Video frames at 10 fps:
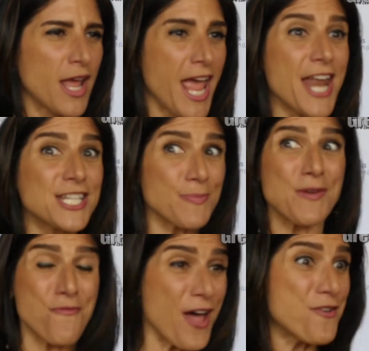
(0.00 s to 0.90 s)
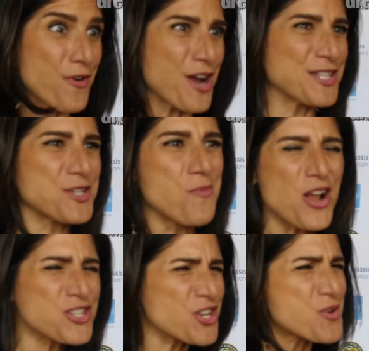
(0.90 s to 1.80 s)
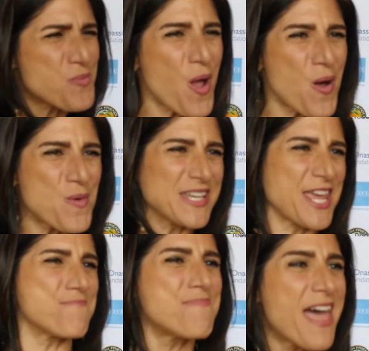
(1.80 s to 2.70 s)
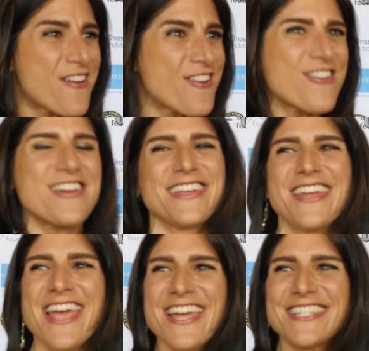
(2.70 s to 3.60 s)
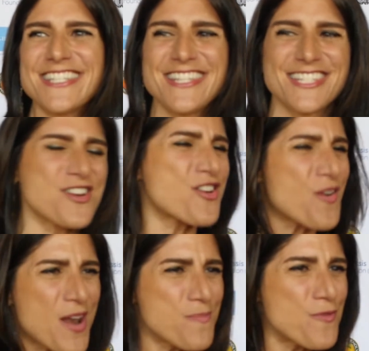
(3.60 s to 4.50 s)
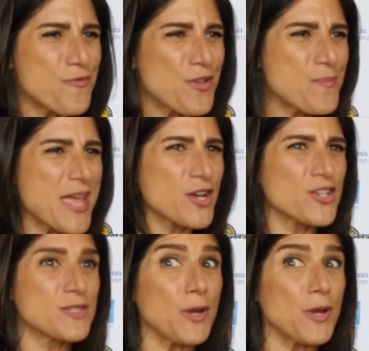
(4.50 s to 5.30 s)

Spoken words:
And it's been fun for us to watch it grow and get better and see these incredible filmmakers,